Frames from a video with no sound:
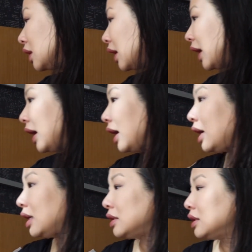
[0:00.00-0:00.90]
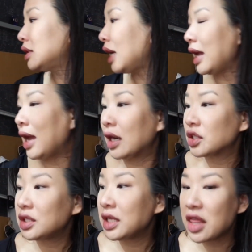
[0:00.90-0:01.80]
And I
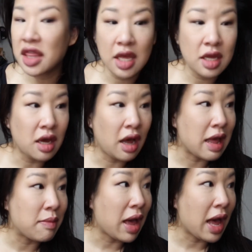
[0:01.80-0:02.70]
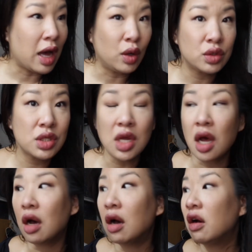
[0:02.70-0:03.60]
actually think I am out
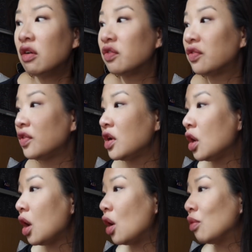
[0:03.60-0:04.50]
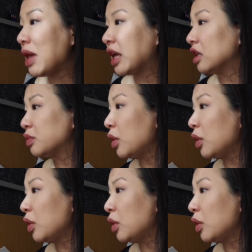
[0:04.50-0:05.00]
of omegas.